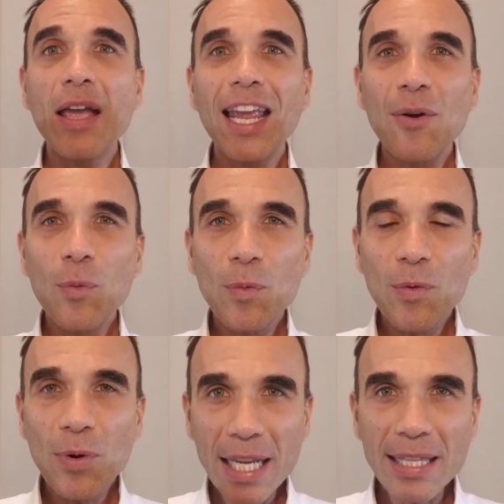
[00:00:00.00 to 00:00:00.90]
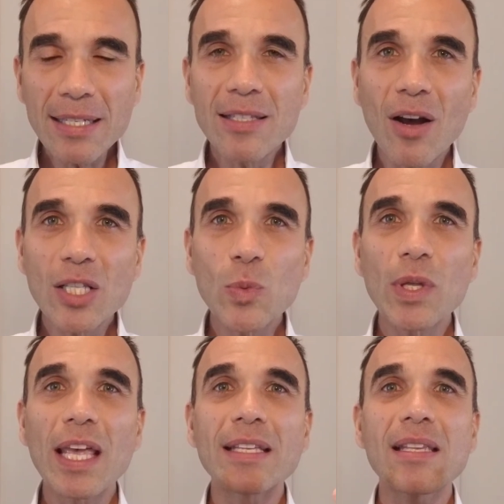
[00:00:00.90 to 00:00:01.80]
it really starts
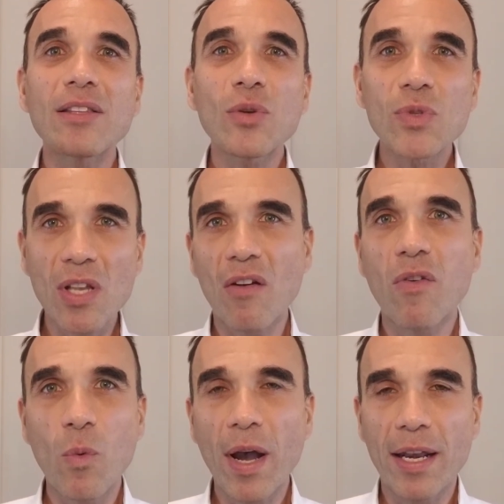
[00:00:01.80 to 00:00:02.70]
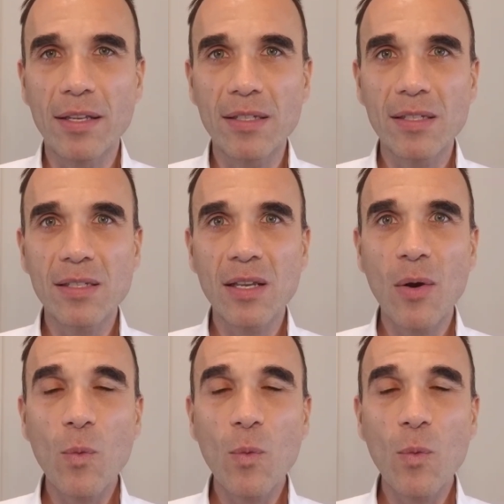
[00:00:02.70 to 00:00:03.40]
with a sense of self-awareness.